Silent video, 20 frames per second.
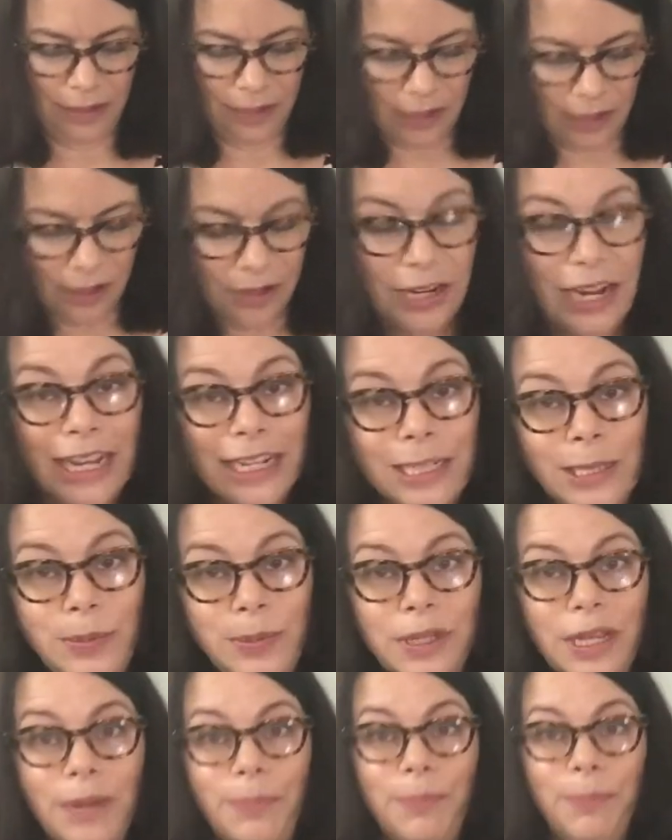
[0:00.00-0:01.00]
Our
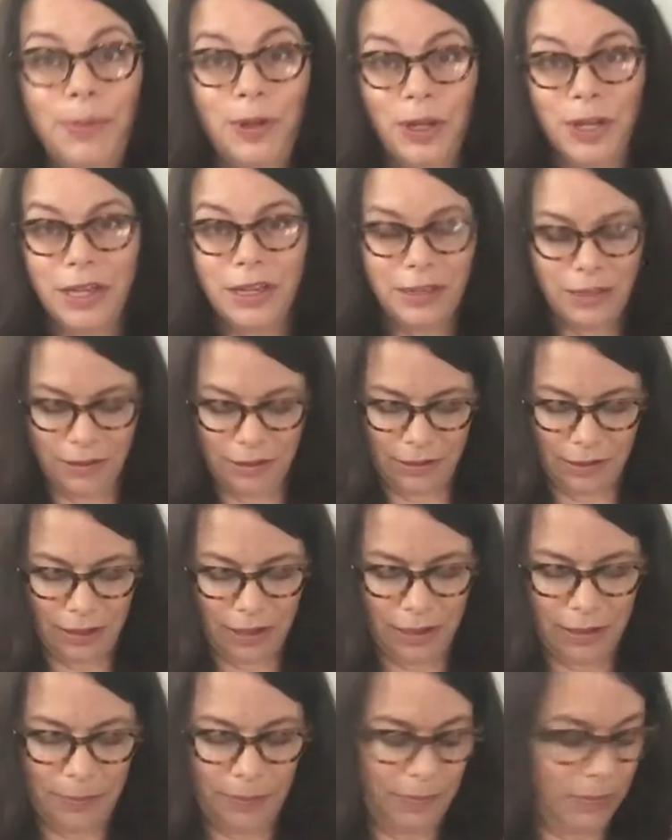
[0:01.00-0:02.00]
next book,
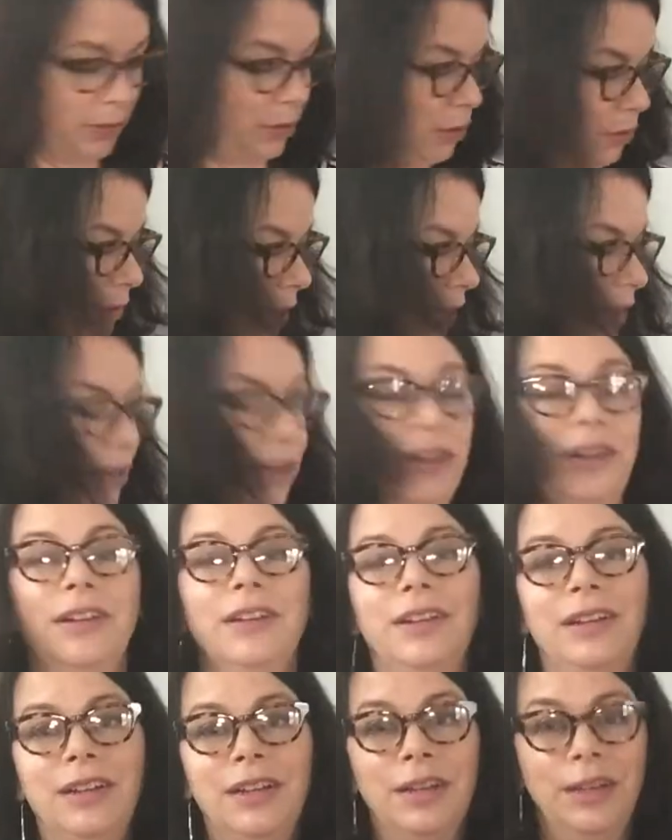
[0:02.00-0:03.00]
or rather
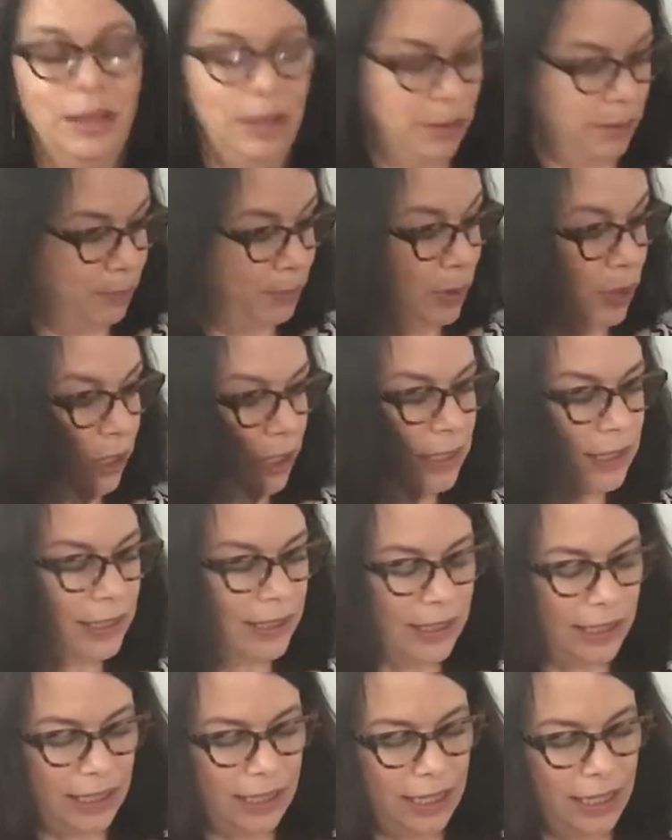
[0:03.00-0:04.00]

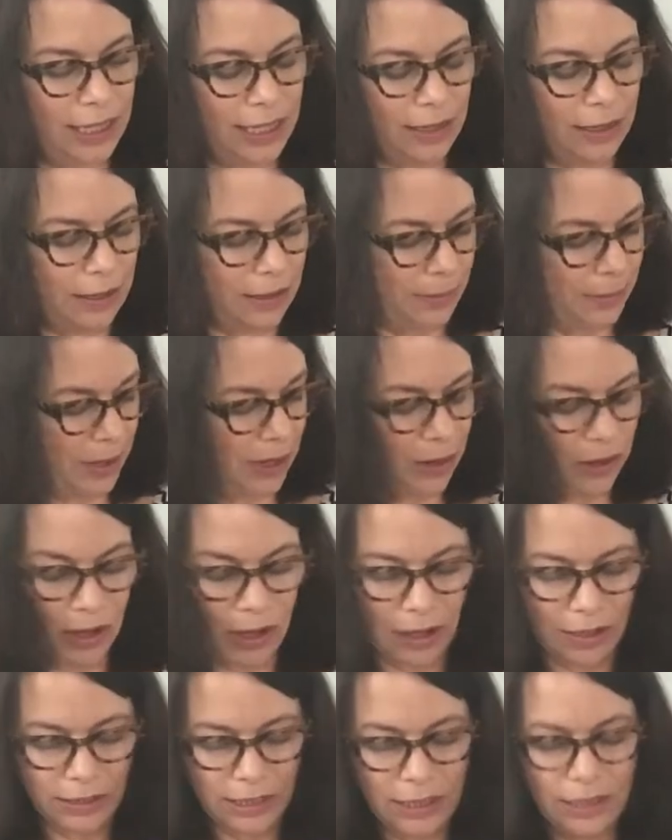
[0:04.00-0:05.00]
books, are
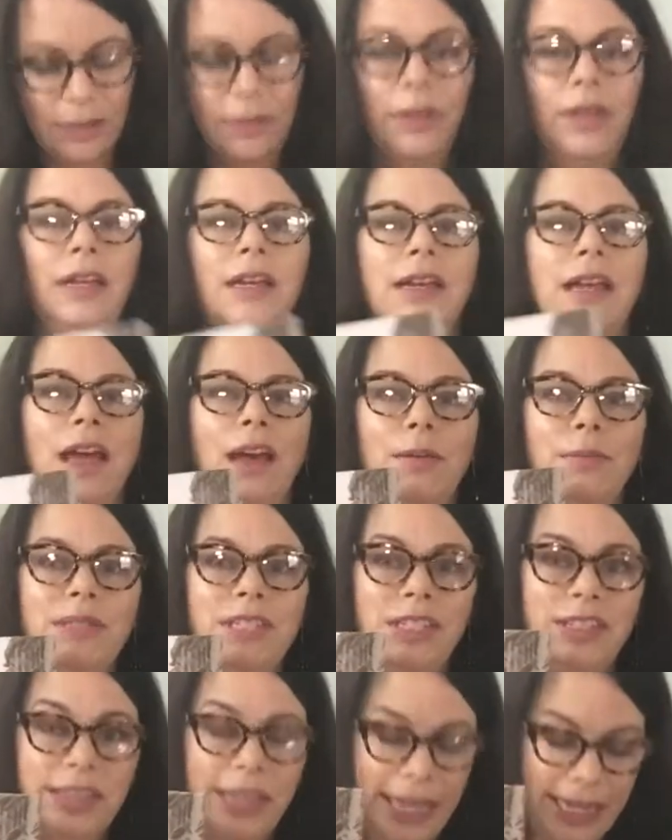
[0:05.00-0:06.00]
called Come
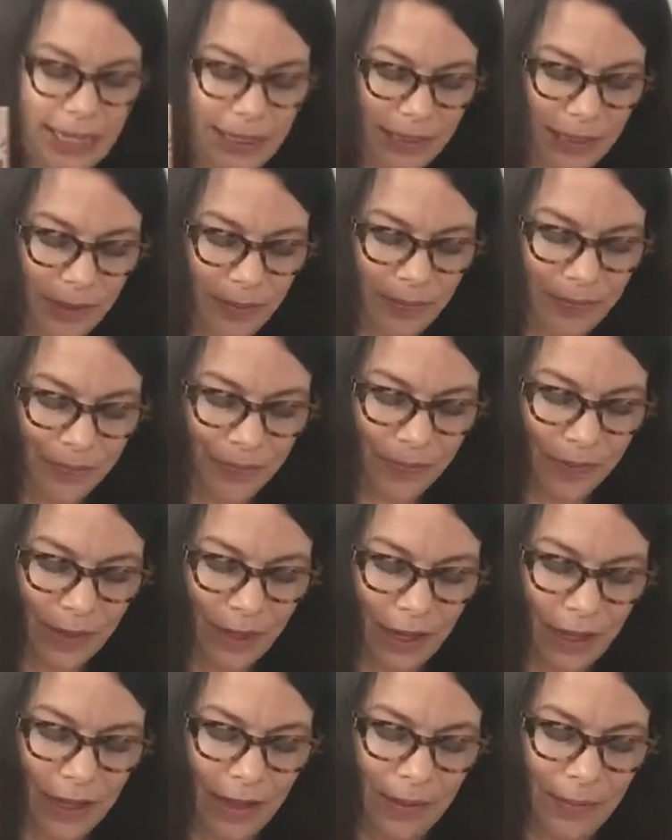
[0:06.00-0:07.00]
to Light.
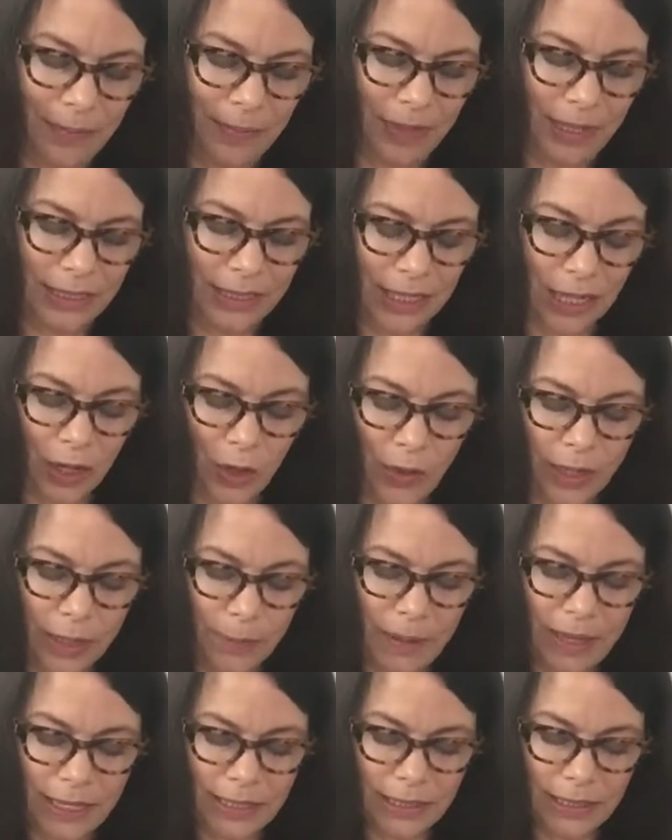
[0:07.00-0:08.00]
It's a
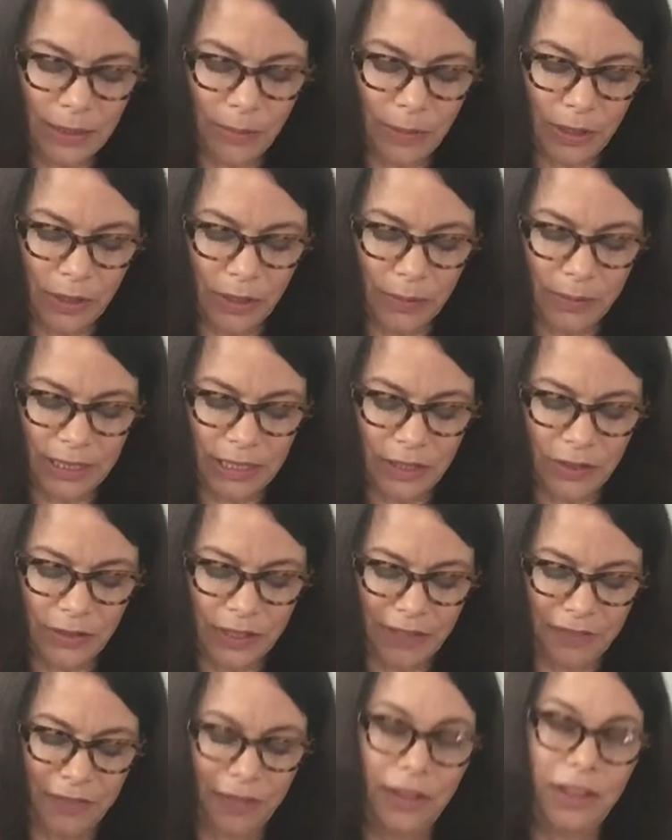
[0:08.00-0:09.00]
quick-paced murder
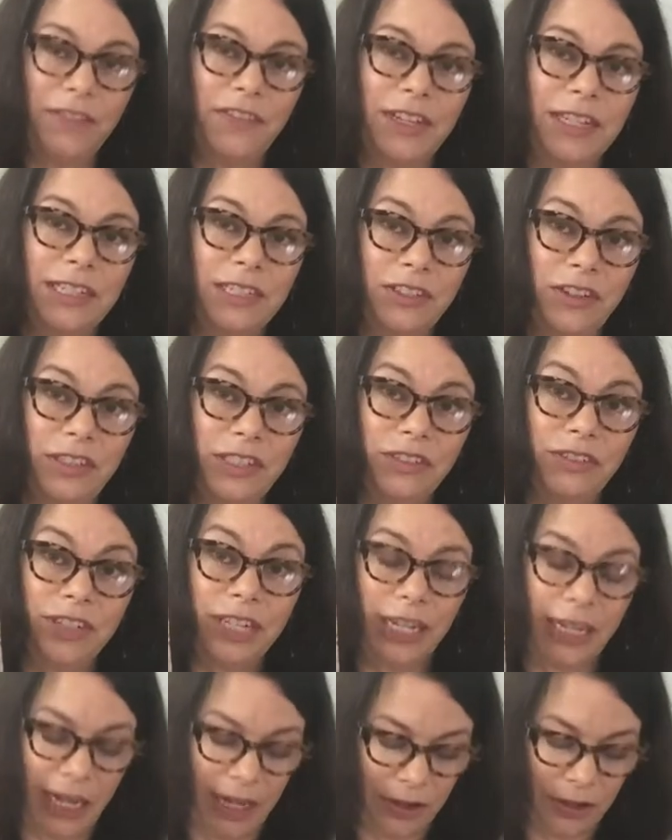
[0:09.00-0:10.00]
mystery full of
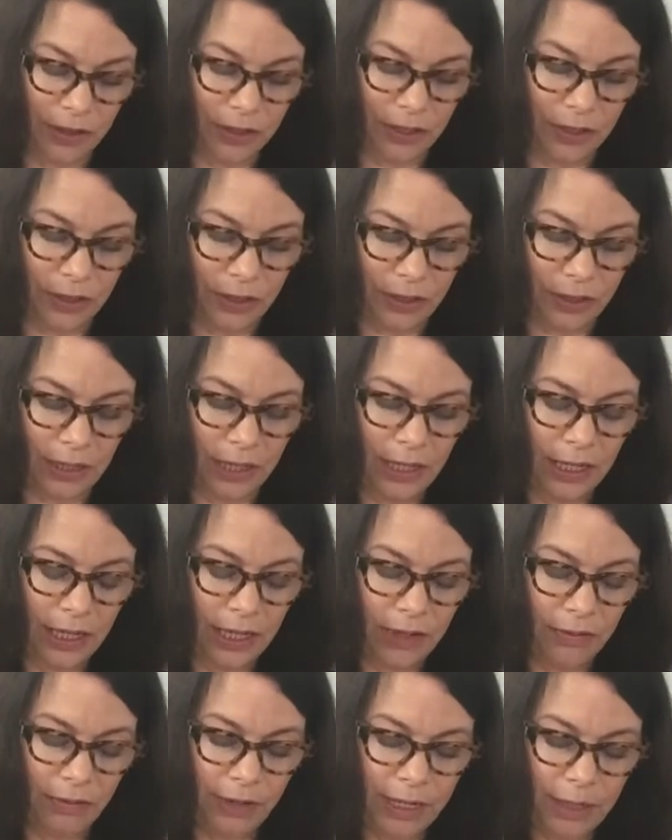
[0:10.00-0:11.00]
eccentric characters
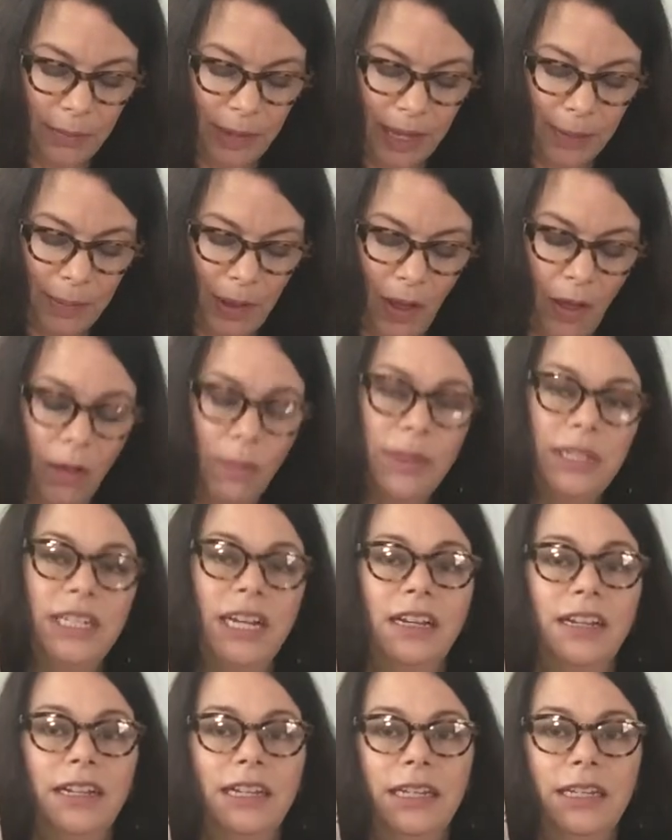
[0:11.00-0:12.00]
written by
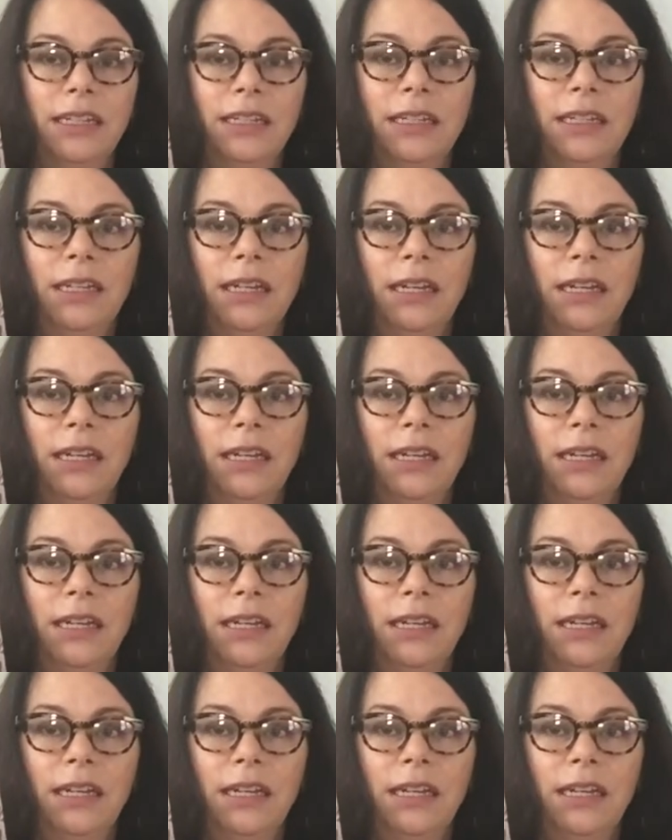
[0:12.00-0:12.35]
Madonna.